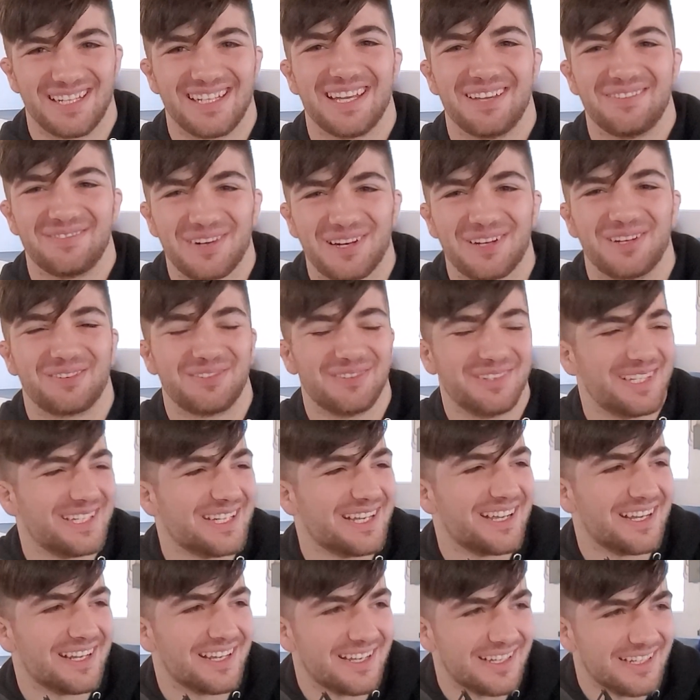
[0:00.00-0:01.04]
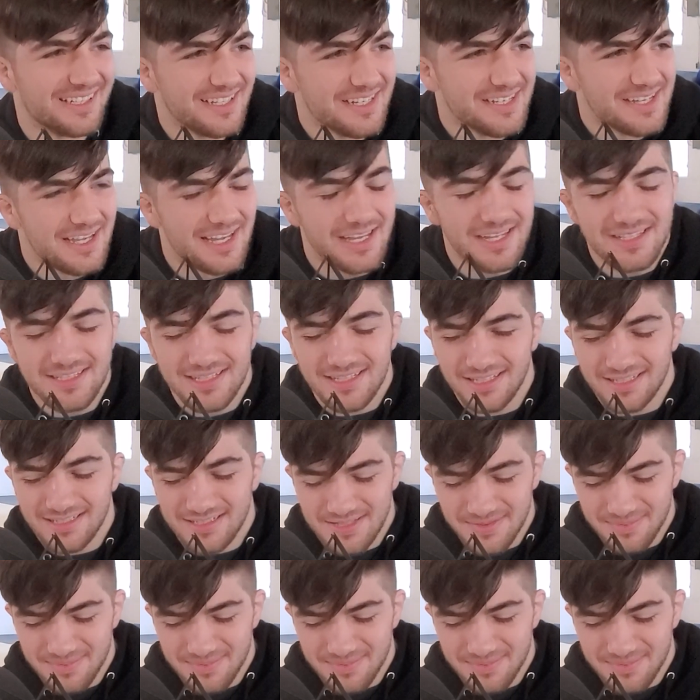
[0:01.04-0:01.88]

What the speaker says: they've heard of it. Yeah. It's